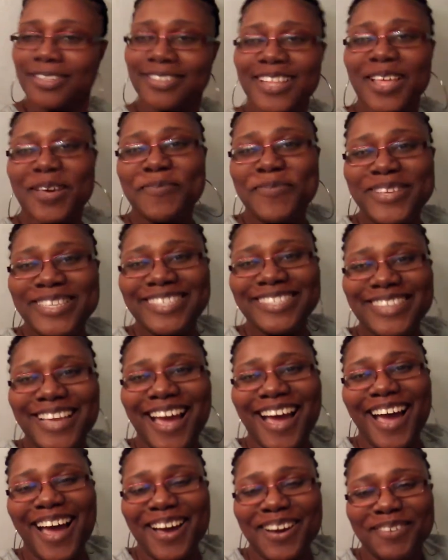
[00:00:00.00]
Let me
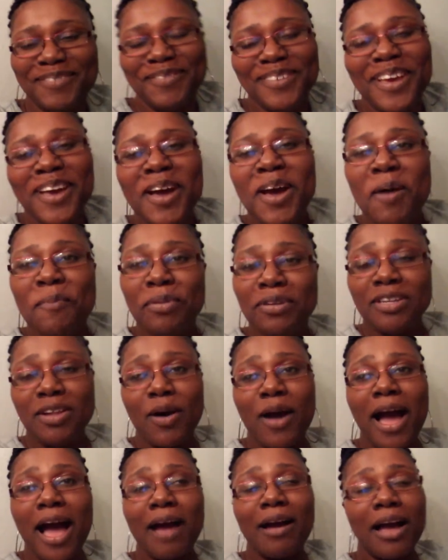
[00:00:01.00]
stop. But no,
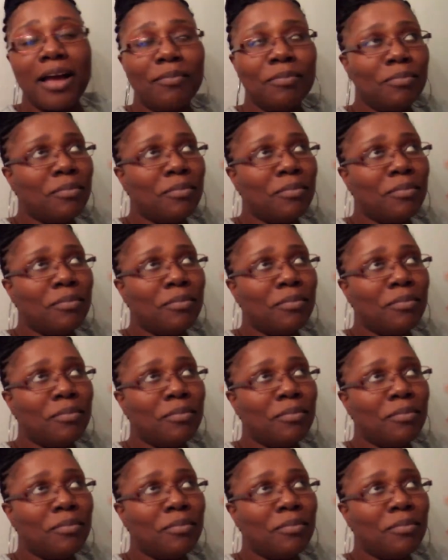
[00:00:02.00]
I,